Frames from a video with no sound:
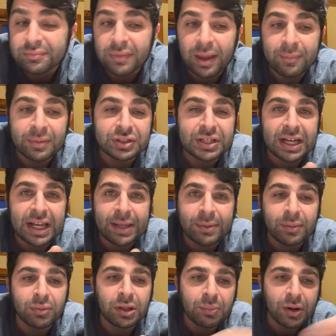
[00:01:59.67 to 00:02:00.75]
I've been checking my
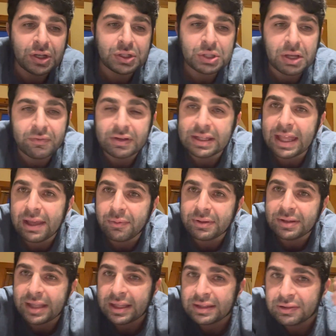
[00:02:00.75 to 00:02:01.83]
blood pressure every day with
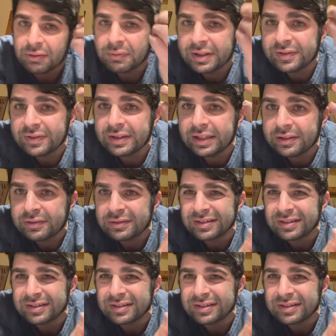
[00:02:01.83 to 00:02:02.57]
that little wrist deal.